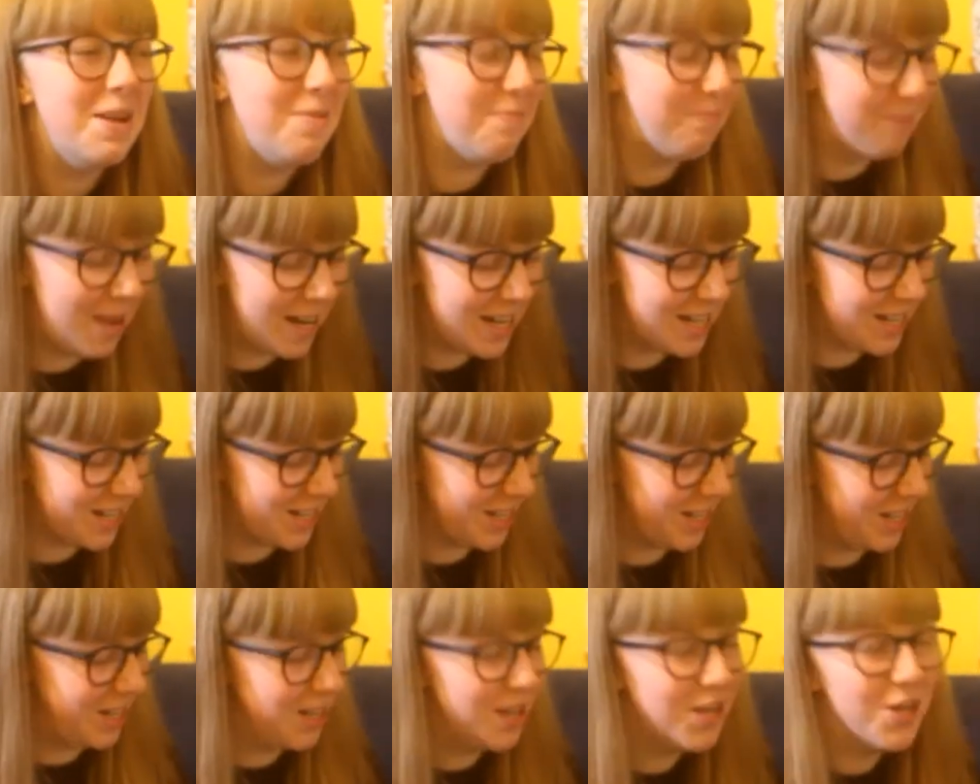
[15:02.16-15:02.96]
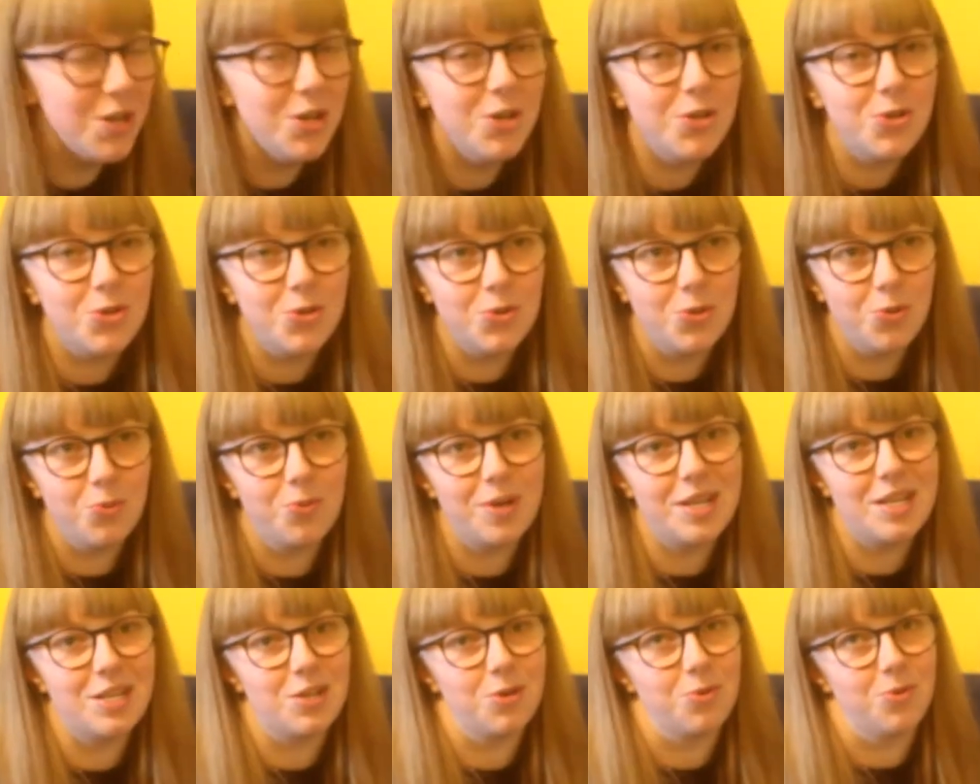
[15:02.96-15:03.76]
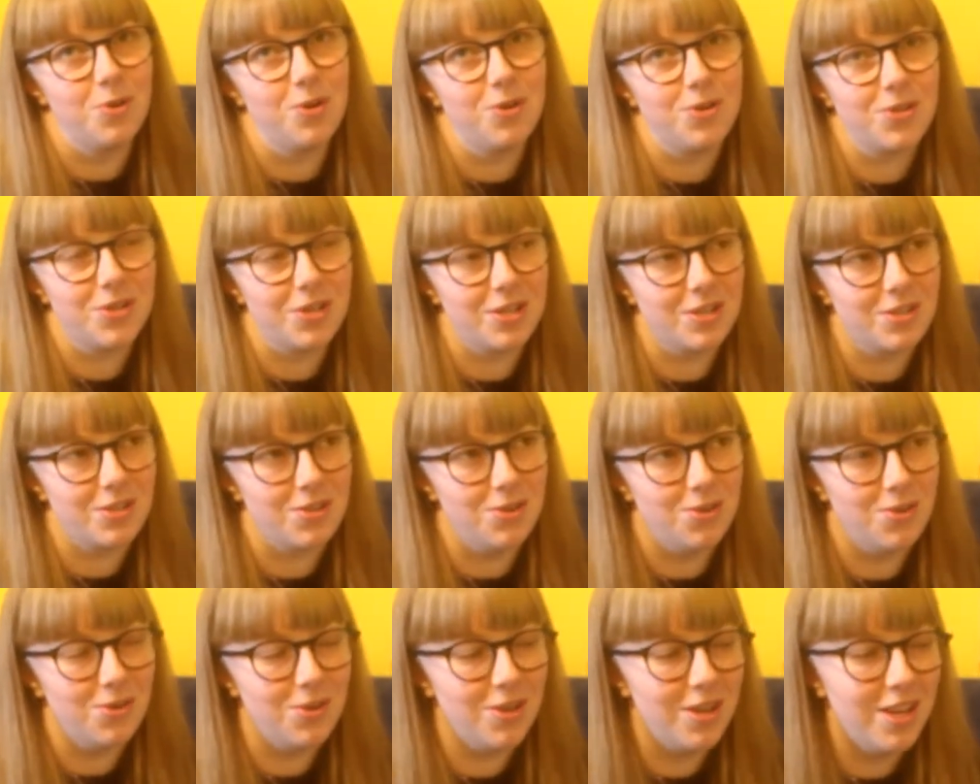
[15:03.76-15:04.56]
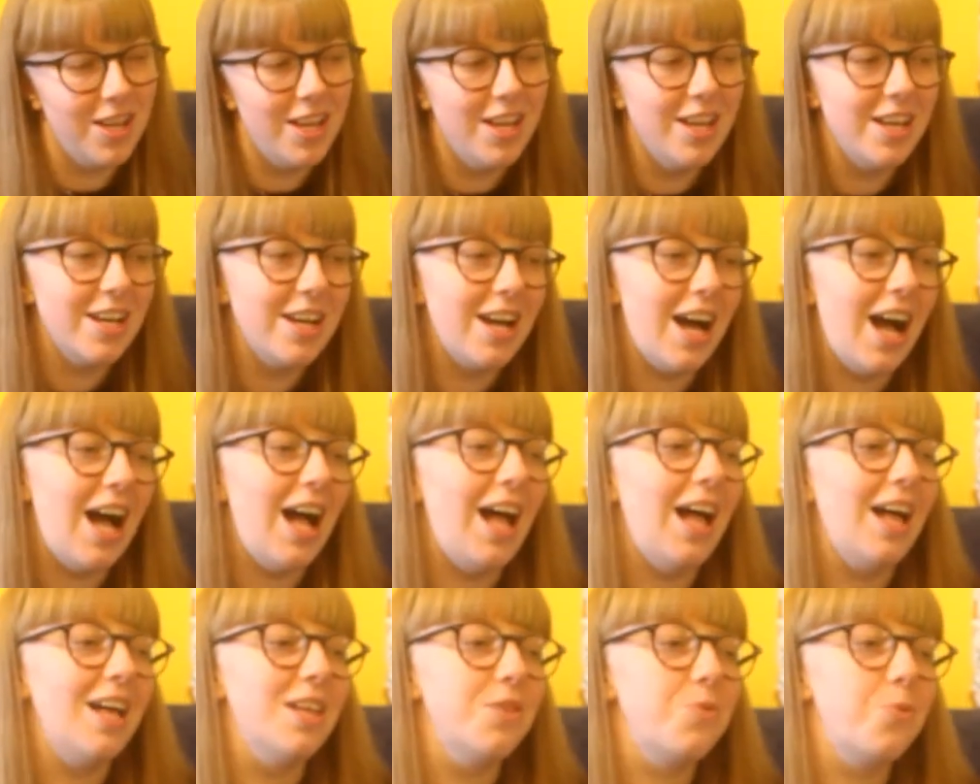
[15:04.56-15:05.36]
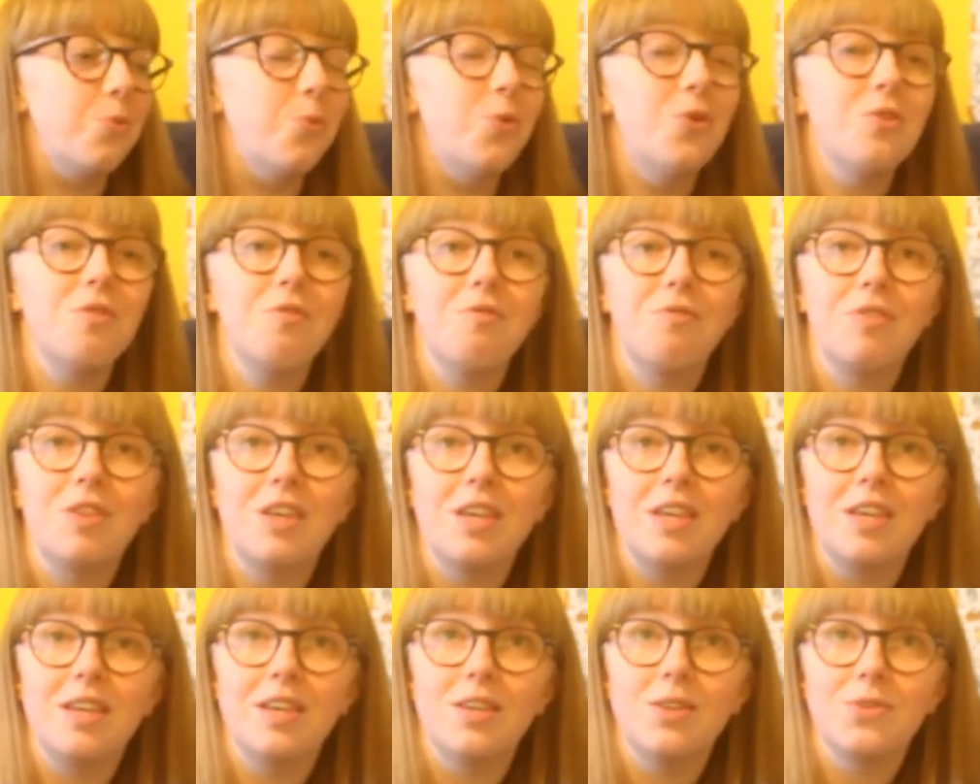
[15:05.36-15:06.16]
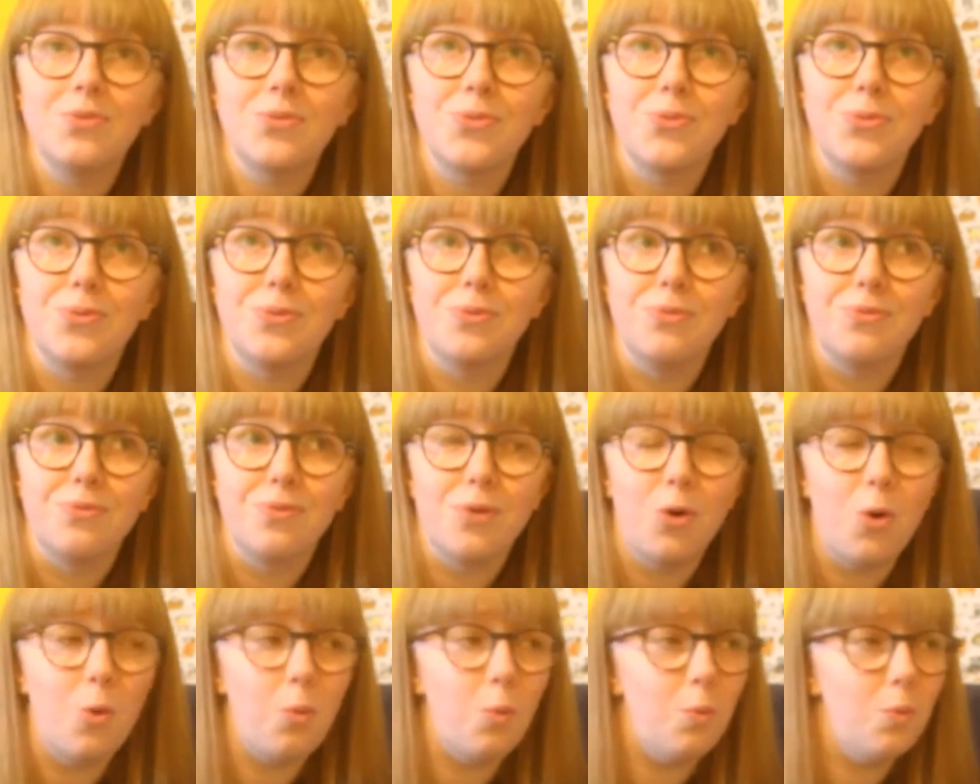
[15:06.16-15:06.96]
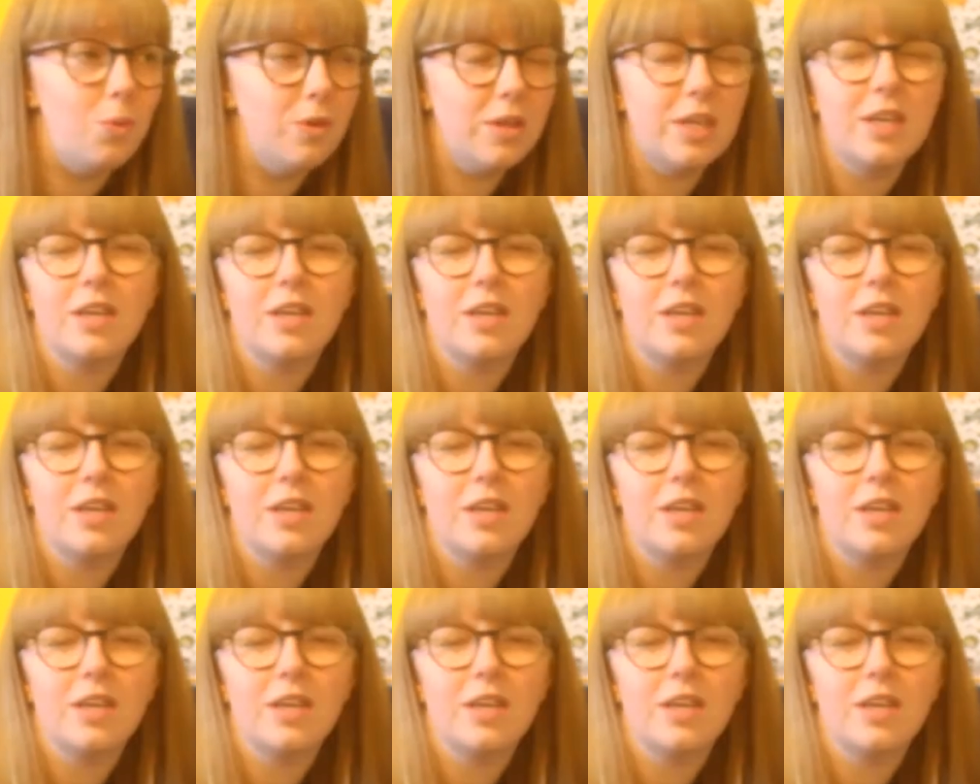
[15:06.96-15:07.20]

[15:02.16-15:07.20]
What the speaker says: mention to the window washing song as one of the sort of,